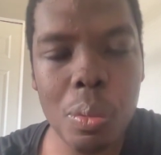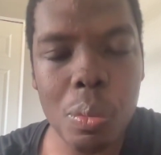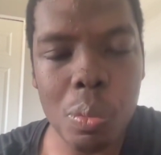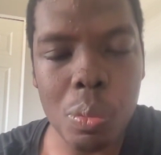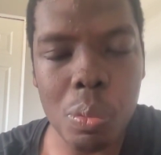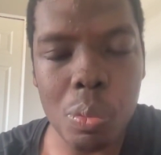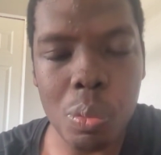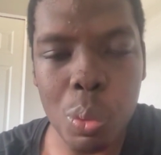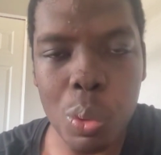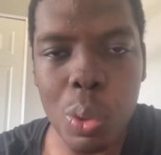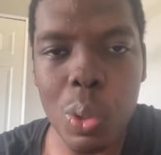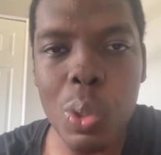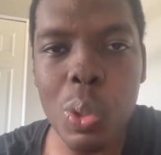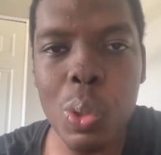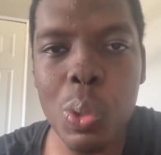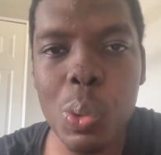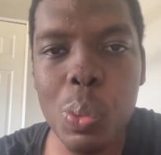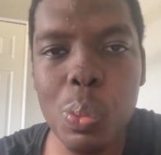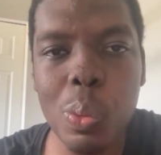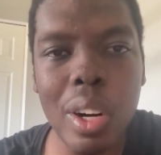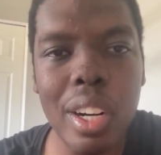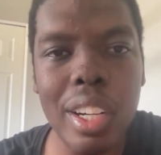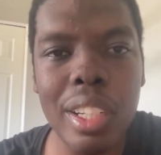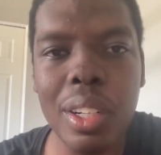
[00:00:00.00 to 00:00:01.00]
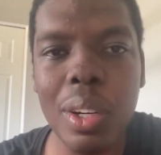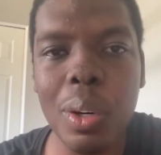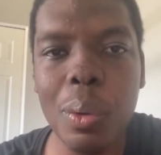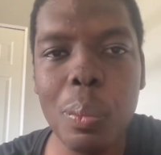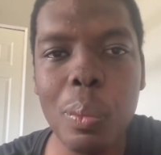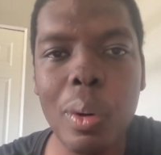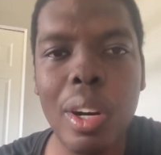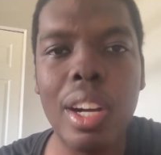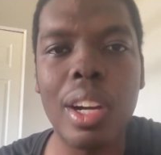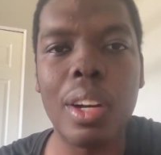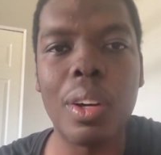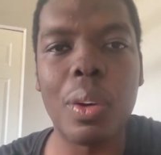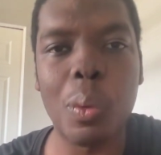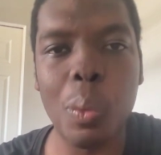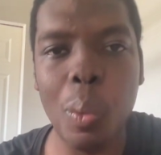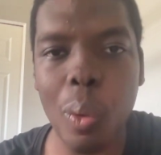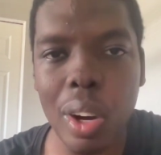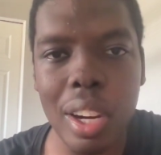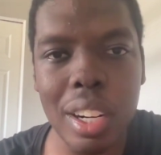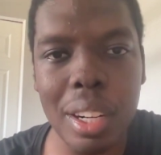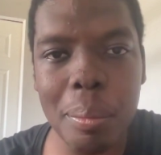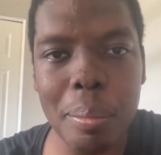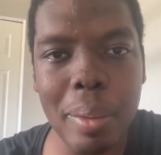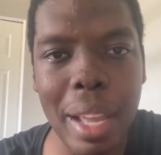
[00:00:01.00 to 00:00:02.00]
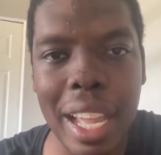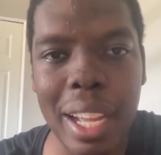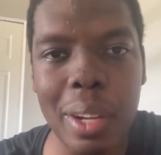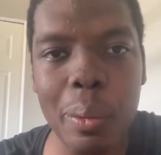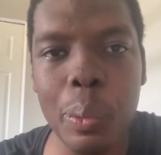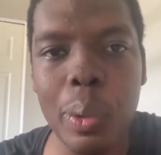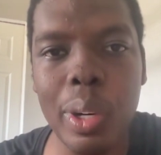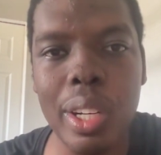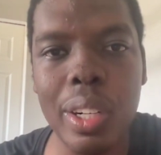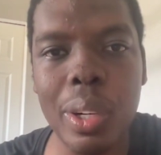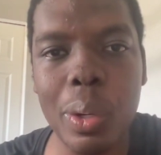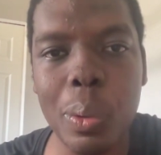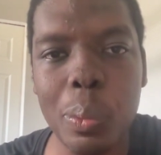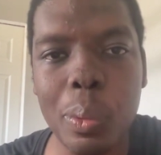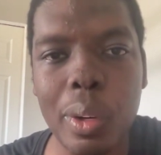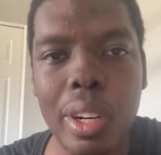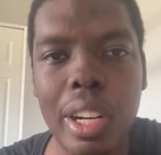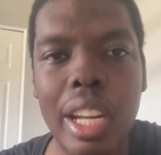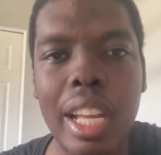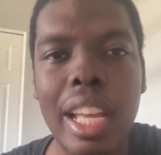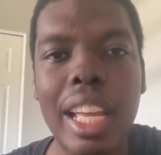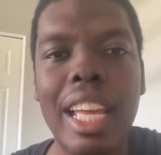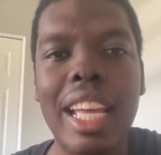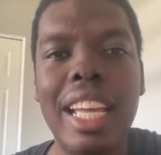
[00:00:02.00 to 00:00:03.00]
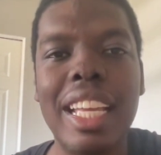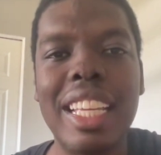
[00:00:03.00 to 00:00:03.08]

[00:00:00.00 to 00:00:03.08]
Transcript: Rule 101, quarterback 101,